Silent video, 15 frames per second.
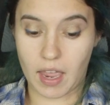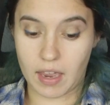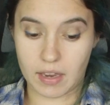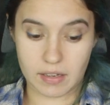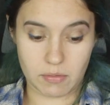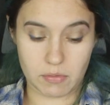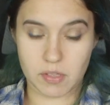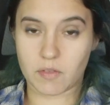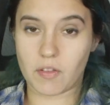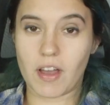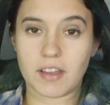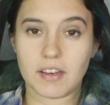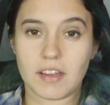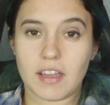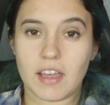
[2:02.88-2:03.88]
and it was
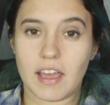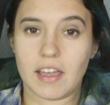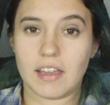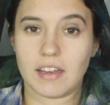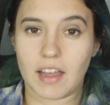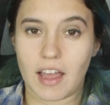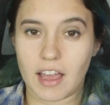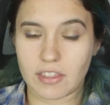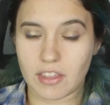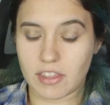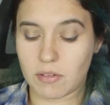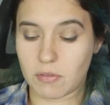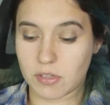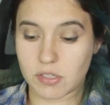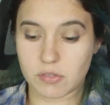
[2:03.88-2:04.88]
fun, and I thought
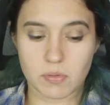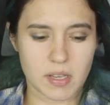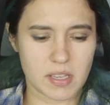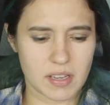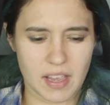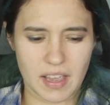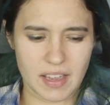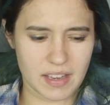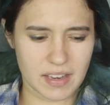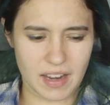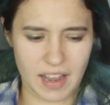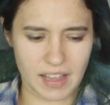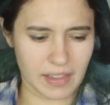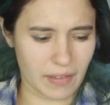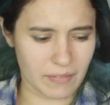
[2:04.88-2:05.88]
they were sweet, and
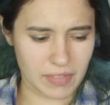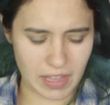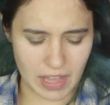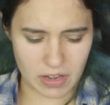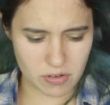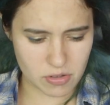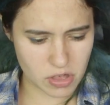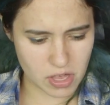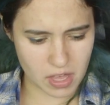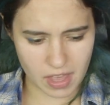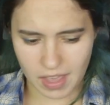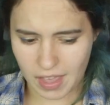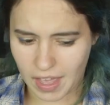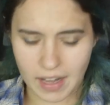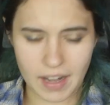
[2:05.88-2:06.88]
I loved the
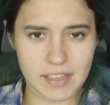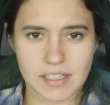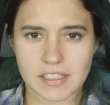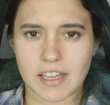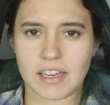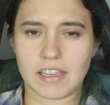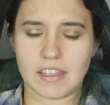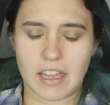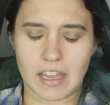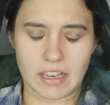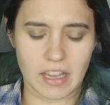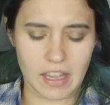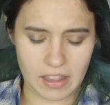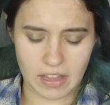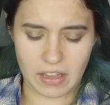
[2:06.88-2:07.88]
energy, and I decided
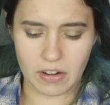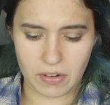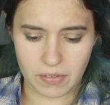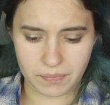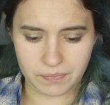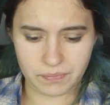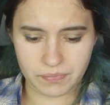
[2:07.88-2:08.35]
then and there,